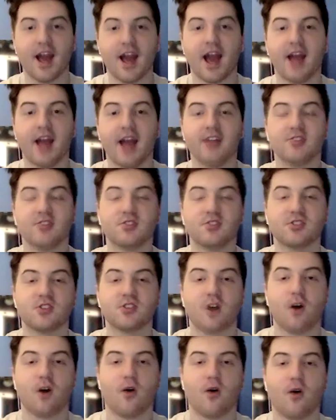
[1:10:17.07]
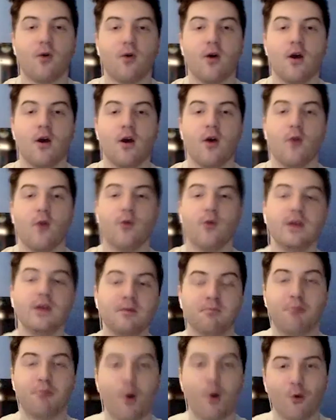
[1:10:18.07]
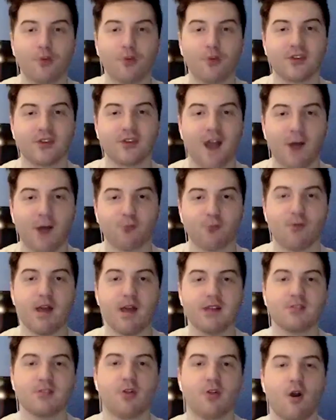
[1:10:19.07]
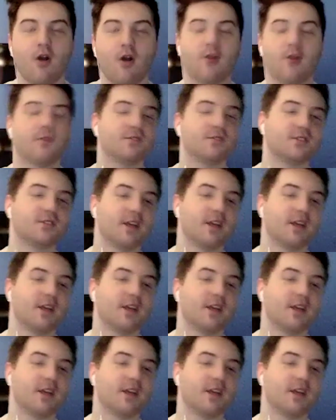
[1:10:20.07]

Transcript: And so we both got red cards.